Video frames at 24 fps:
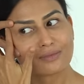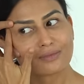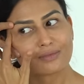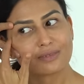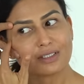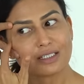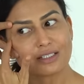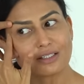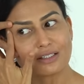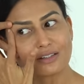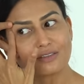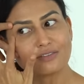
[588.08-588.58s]

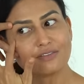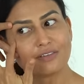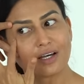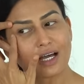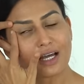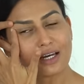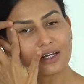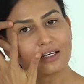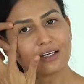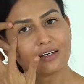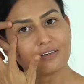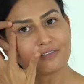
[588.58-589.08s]
This is
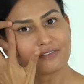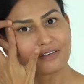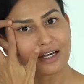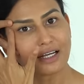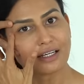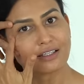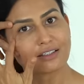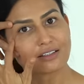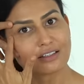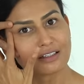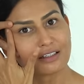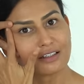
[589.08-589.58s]
very
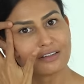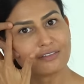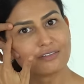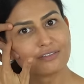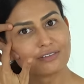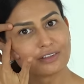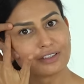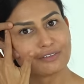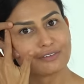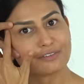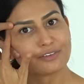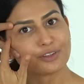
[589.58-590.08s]
effective.
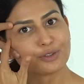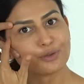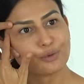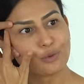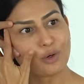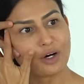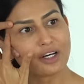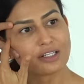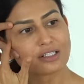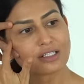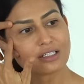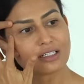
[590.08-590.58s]
If you
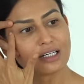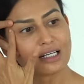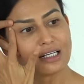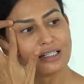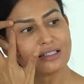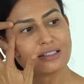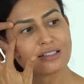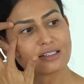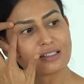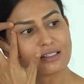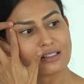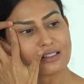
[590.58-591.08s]
want an
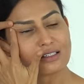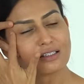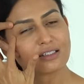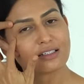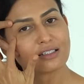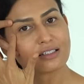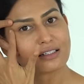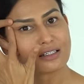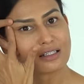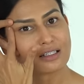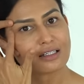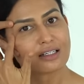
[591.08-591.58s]

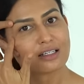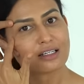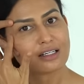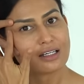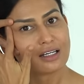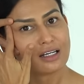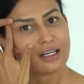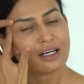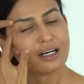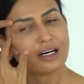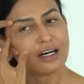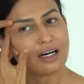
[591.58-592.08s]
instant
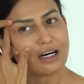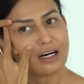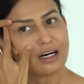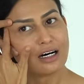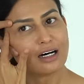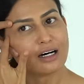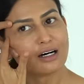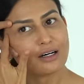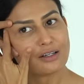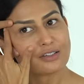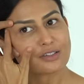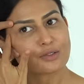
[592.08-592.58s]

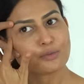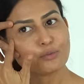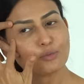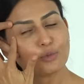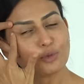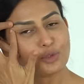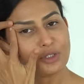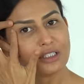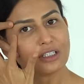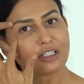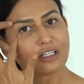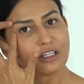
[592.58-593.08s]
uh,
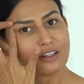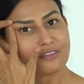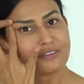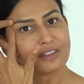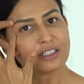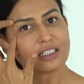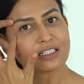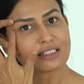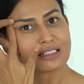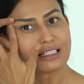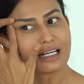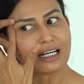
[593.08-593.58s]
smoothing of
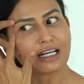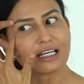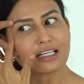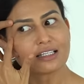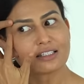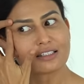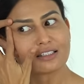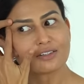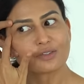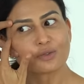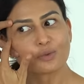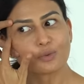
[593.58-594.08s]
these
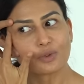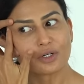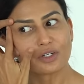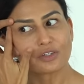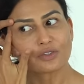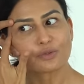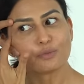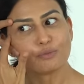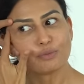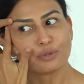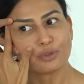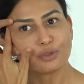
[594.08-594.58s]
lines, this
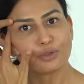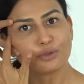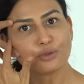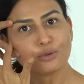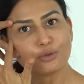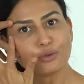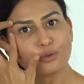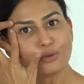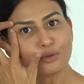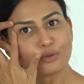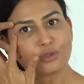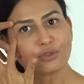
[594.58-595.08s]
works
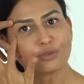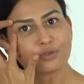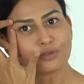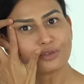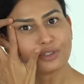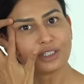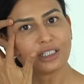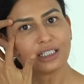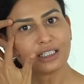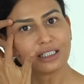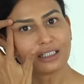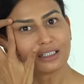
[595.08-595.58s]

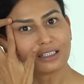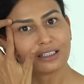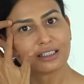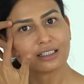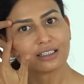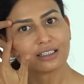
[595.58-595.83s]
beautifully.